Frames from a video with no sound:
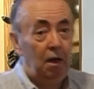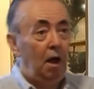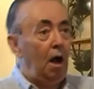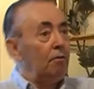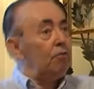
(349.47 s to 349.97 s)

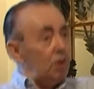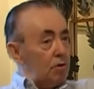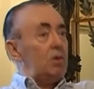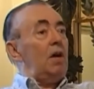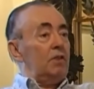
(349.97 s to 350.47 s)
And
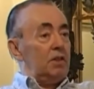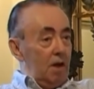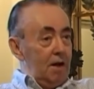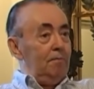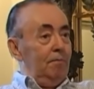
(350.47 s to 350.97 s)
this at the
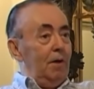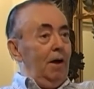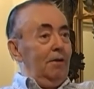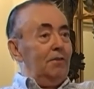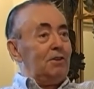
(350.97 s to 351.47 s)
time,
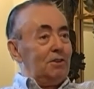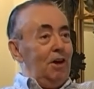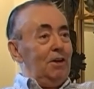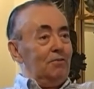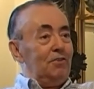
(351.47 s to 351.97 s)
this
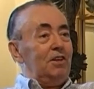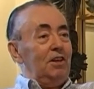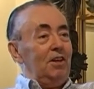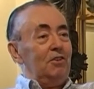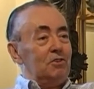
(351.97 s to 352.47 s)
kind of
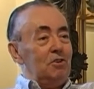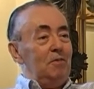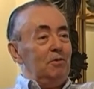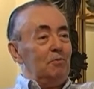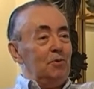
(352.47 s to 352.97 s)
thinking at the time
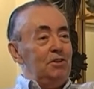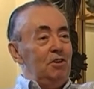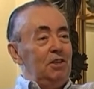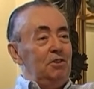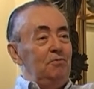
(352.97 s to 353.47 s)
in the
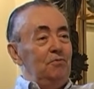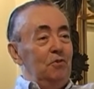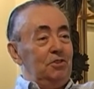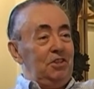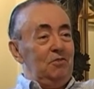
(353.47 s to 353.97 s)

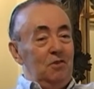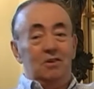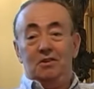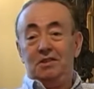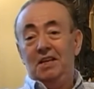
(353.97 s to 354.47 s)
pre-1914
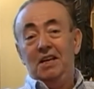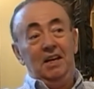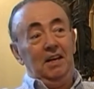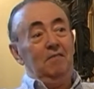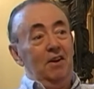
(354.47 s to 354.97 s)
world
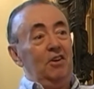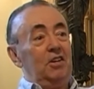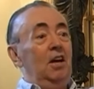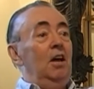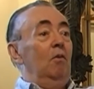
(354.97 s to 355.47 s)
in
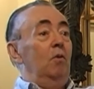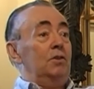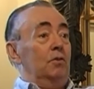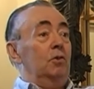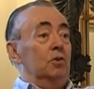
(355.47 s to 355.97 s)
America was
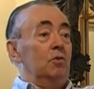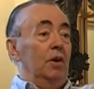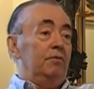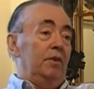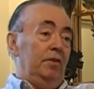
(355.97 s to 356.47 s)
of course
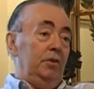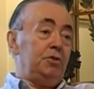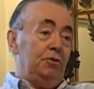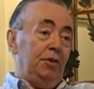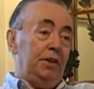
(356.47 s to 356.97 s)
quite
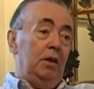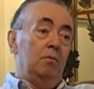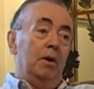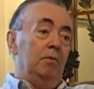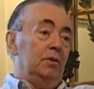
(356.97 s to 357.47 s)
revolutionary. No
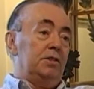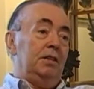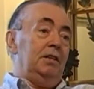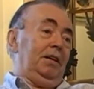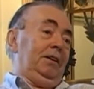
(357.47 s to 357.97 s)
one was
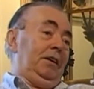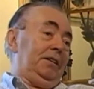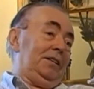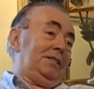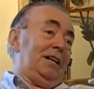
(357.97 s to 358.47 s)
thinking like
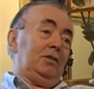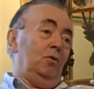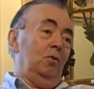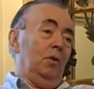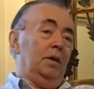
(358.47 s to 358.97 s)
this at
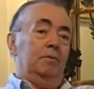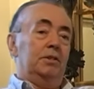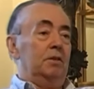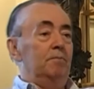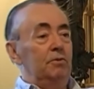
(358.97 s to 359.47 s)
all. He was
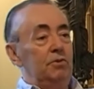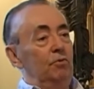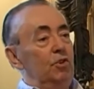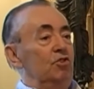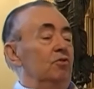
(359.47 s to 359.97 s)
the most
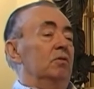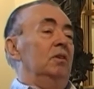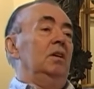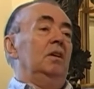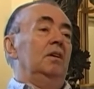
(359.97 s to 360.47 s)
original
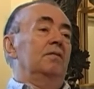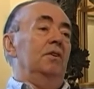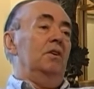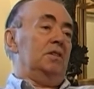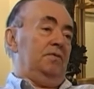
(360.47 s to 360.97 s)

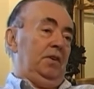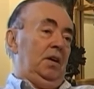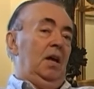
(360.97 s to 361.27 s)
philosopher.